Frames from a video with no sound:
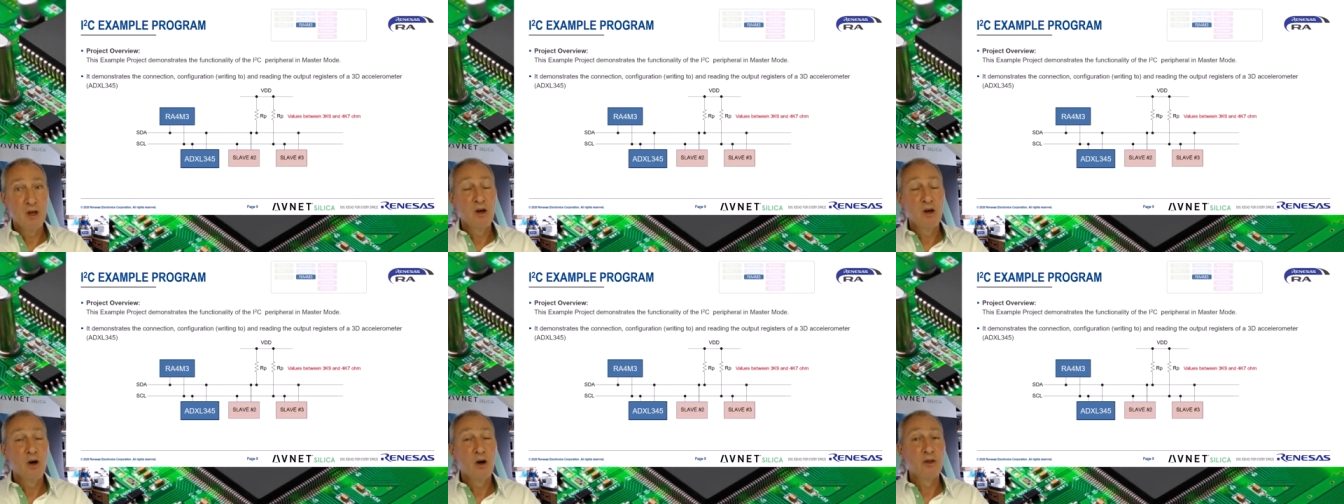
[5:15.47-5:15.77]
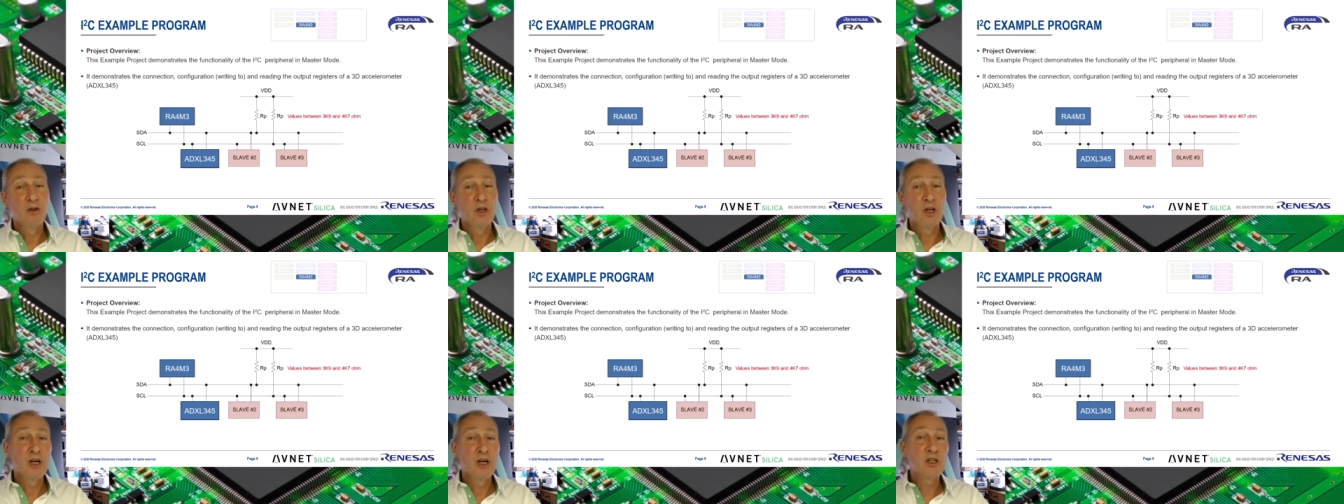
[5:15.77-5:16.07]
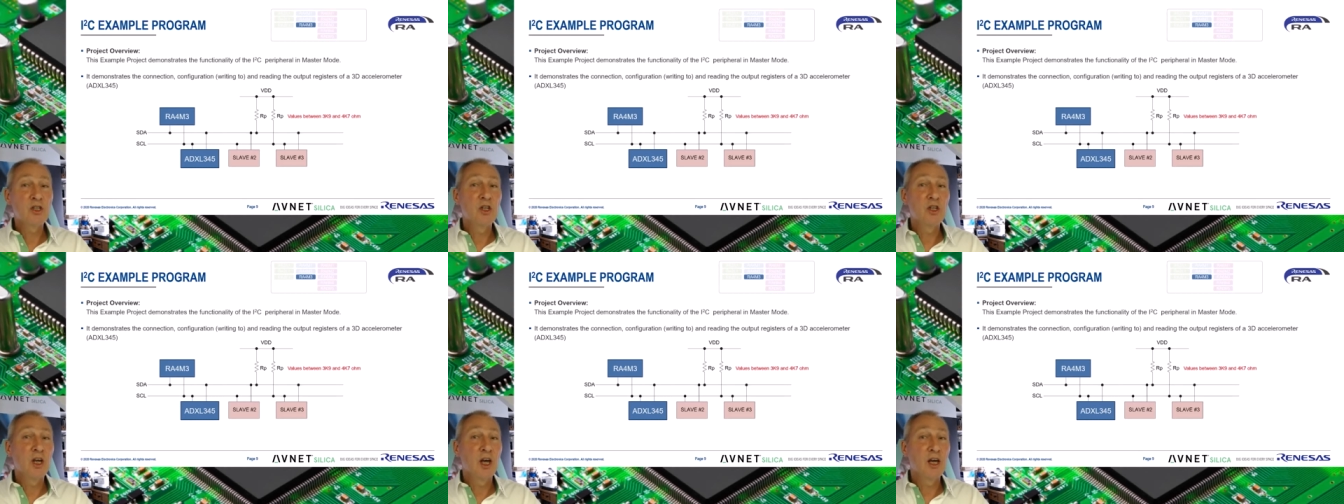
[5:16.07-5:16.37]
on the S
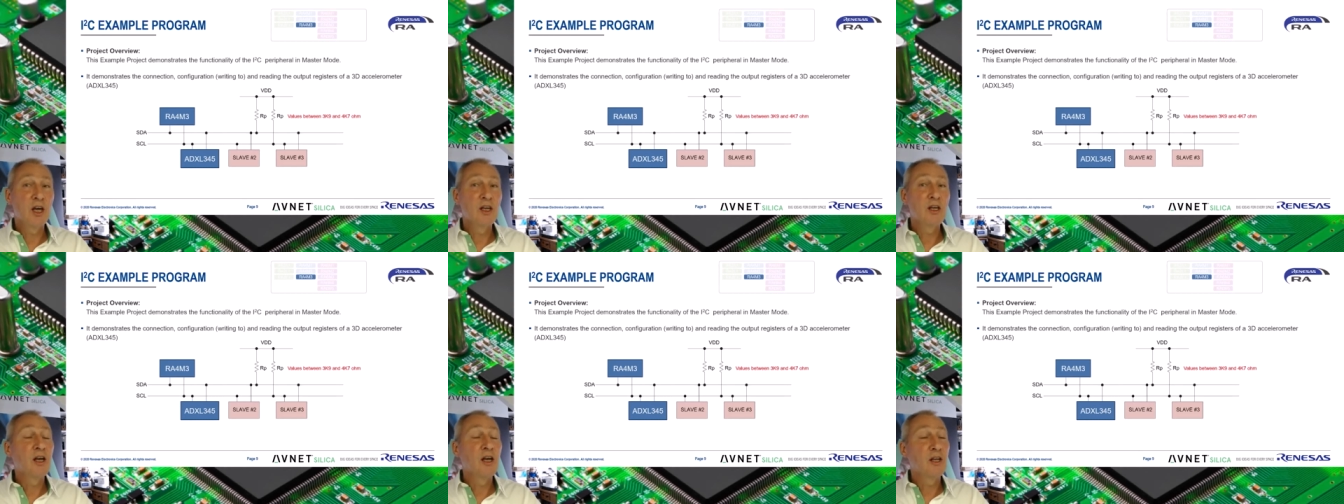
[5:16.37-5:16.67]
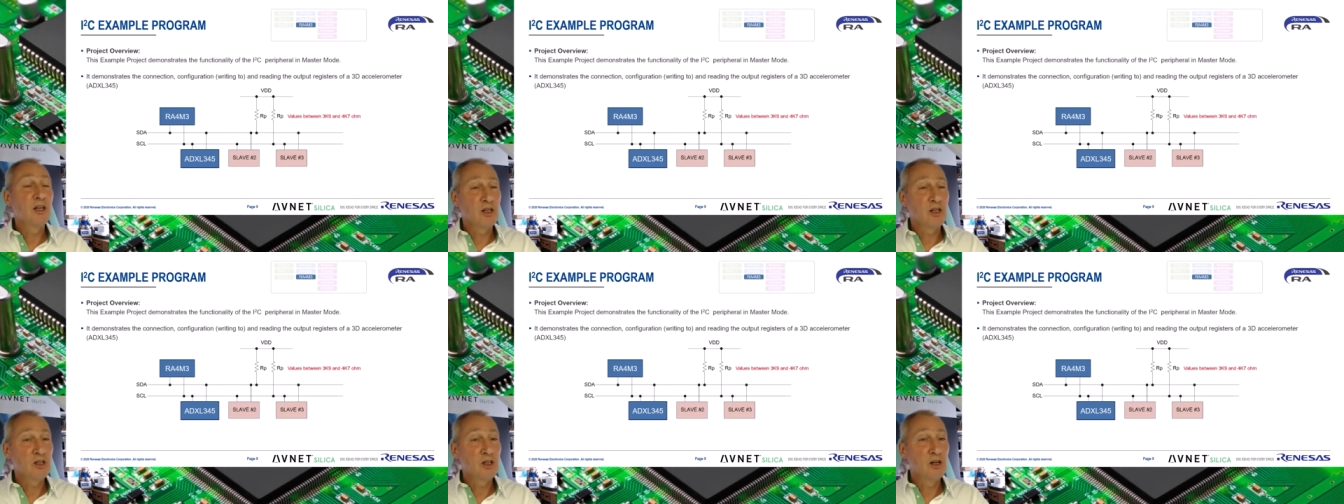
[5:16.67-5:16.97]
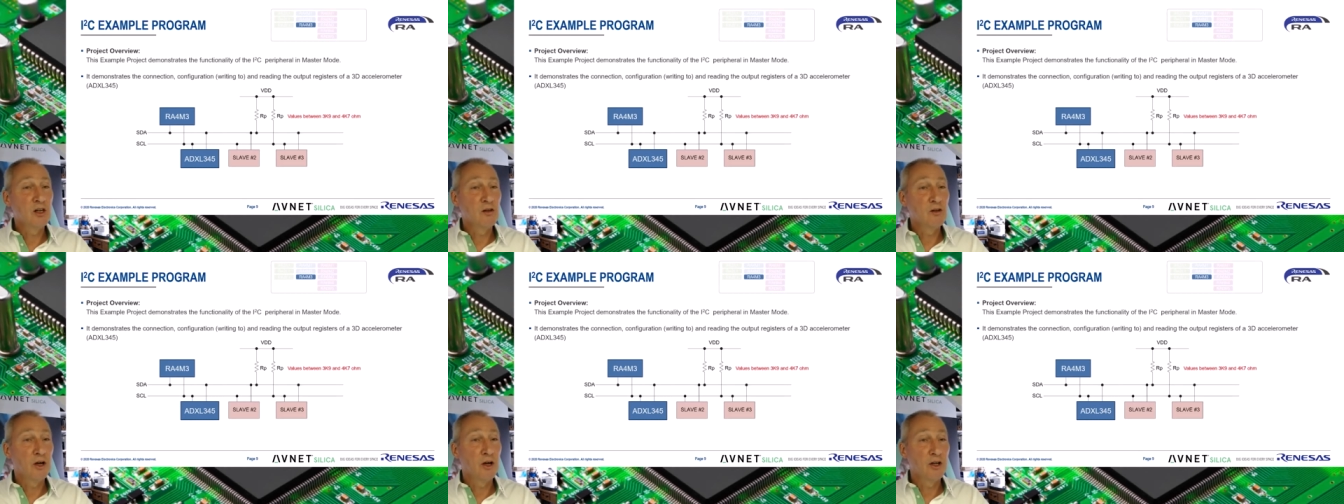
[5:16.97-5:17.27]
D A and S C L
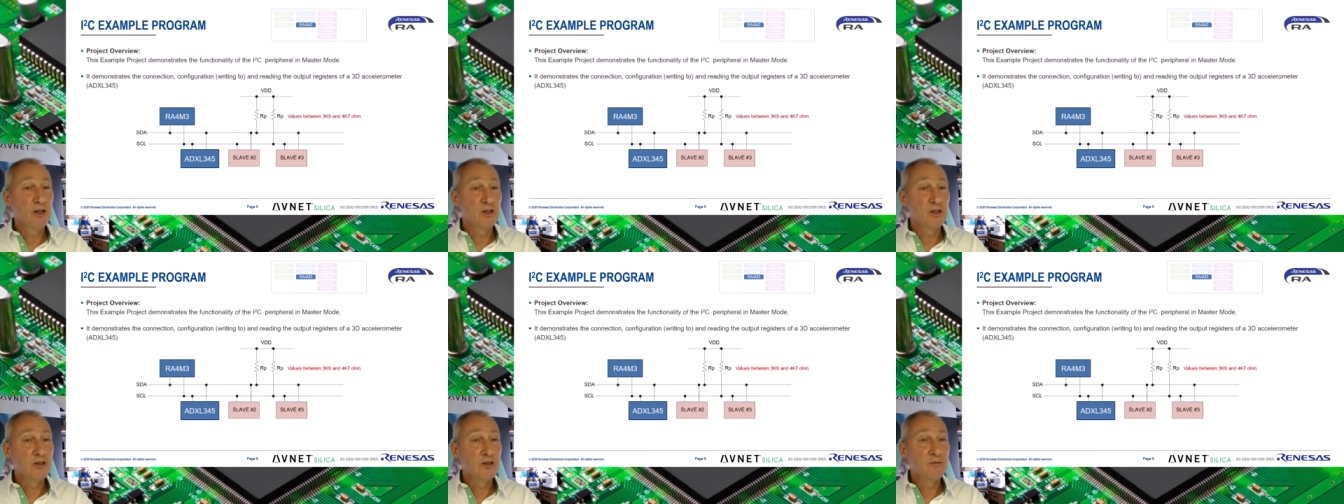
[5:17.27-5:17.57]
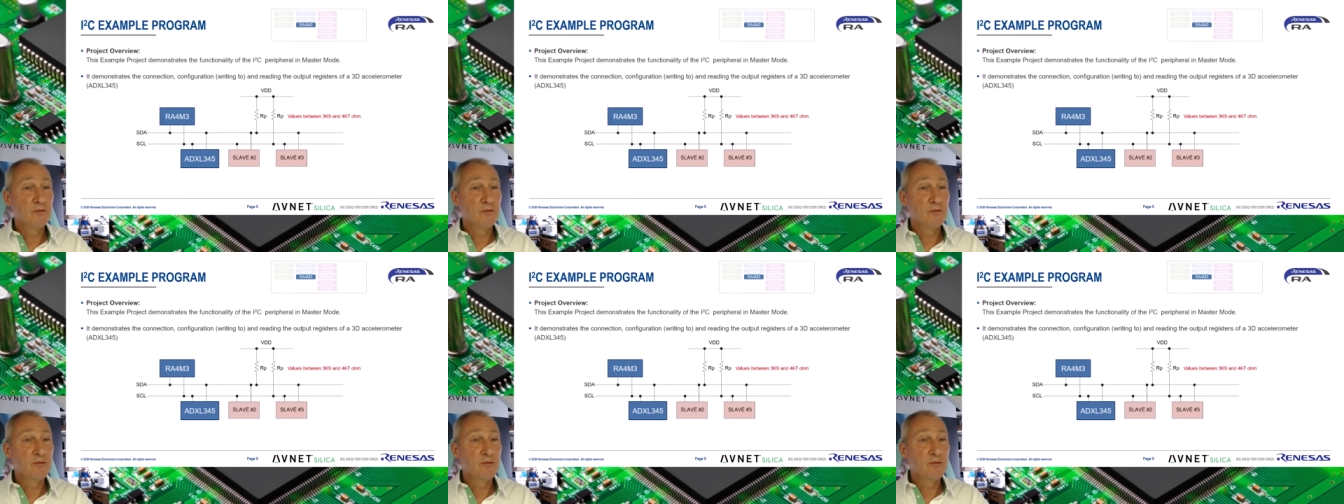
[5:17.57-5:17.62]
lines.